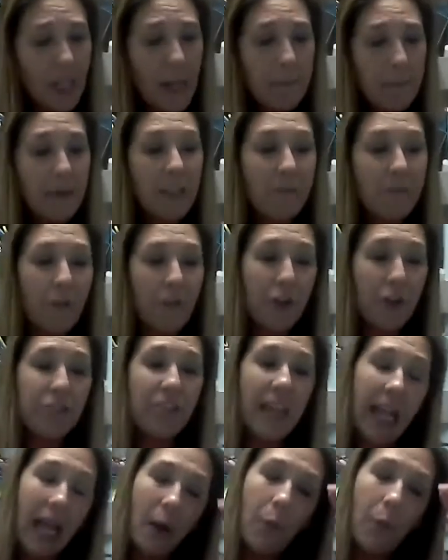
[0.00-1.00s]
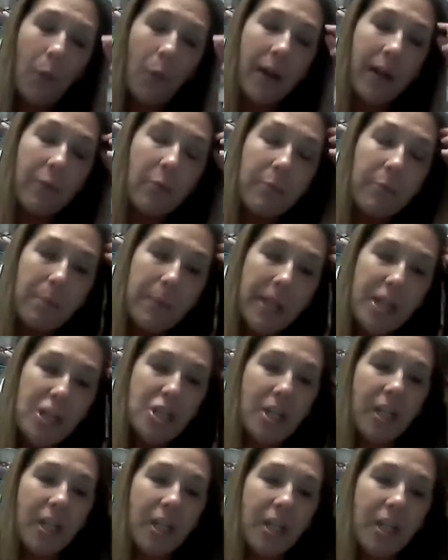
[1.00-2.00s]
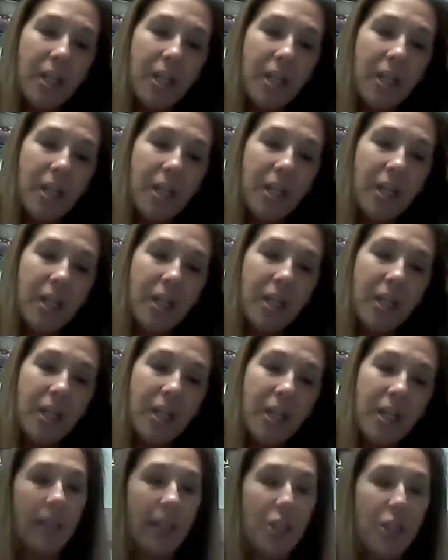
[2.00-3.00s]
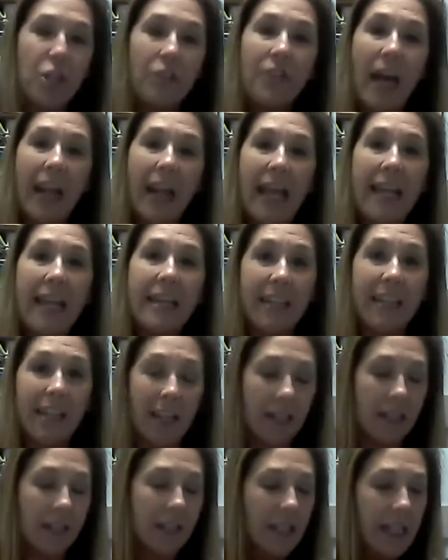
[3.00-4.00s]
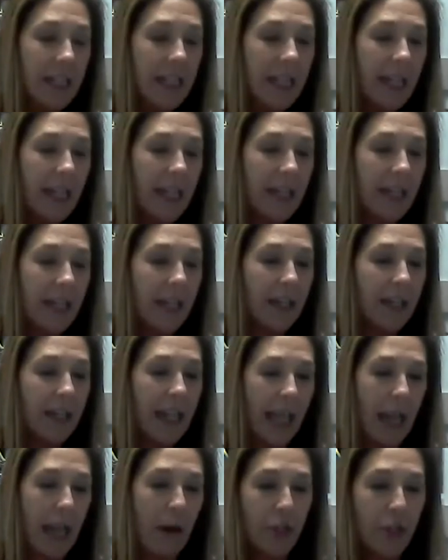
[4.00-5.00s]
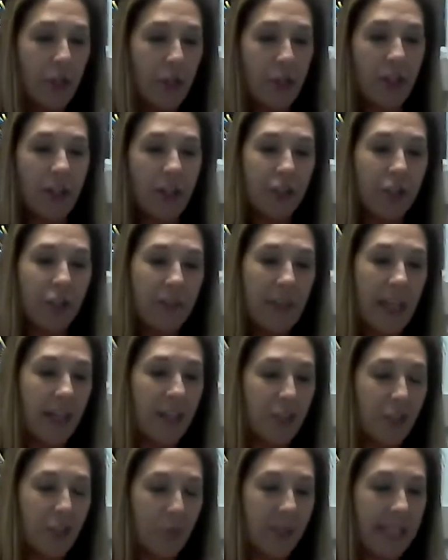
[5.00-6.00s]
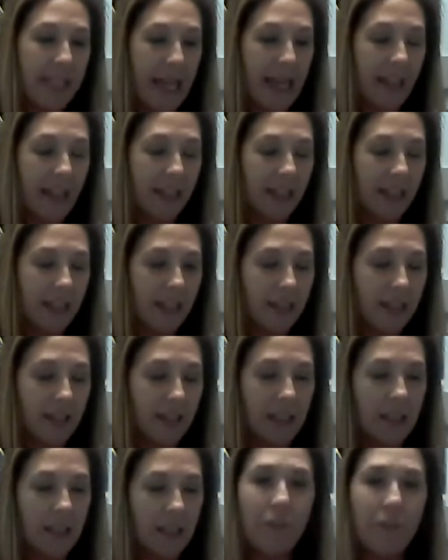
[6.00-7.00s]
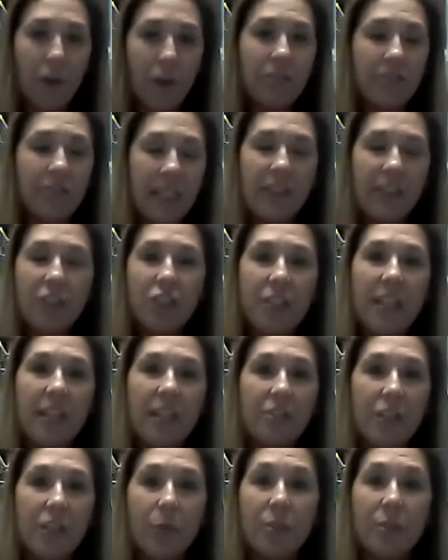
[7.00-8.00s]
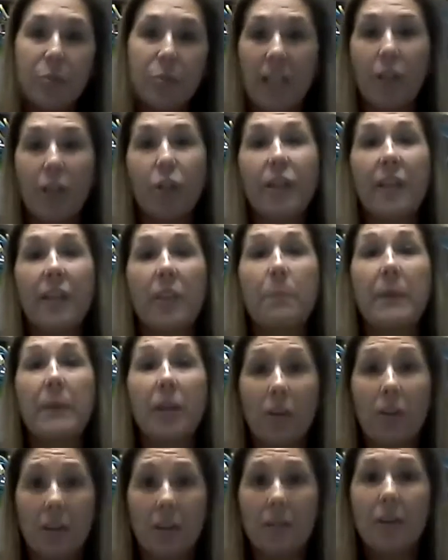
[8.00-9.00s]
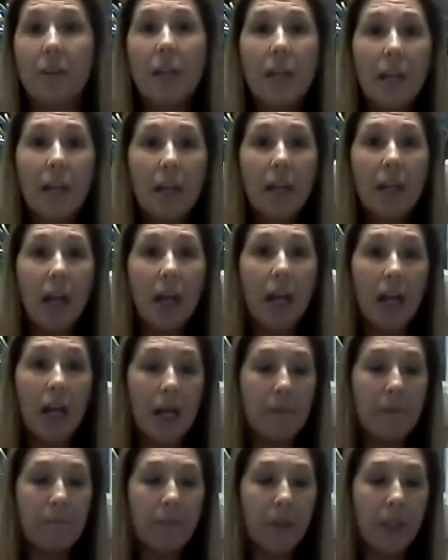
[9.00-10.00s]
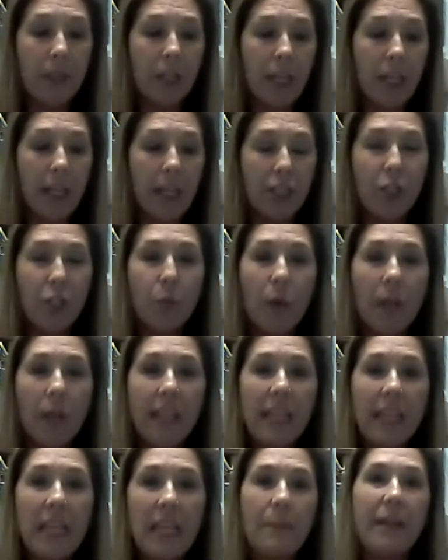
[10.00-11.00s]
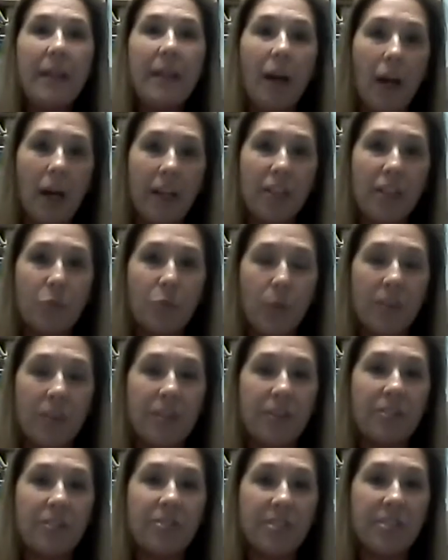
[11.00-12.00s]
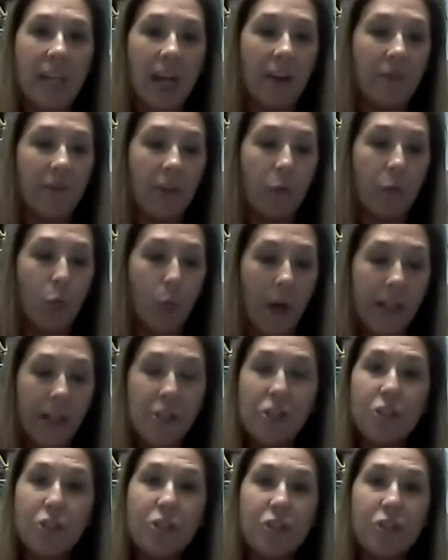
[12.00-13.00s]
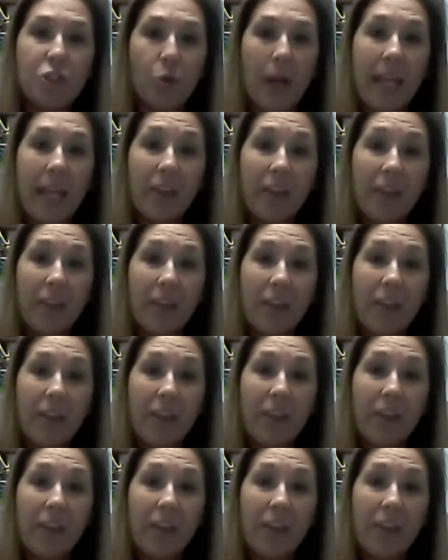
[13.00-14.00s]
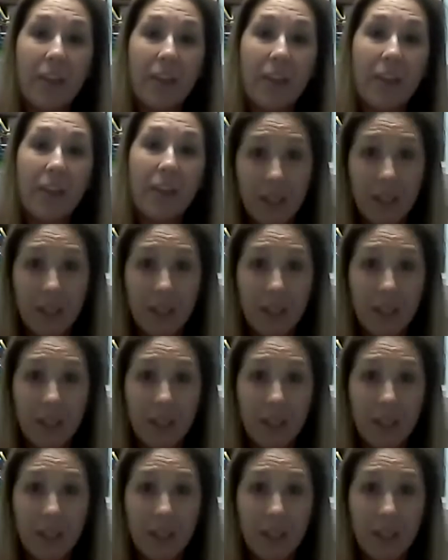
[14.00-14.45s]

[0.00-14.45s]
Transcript: But the first thing I want to mention is you've got an idea, and how are you going to turn that into reality? And the first thing that you need to do is really look in the mirror. And you really need to be honest with yourself of what your strengths are,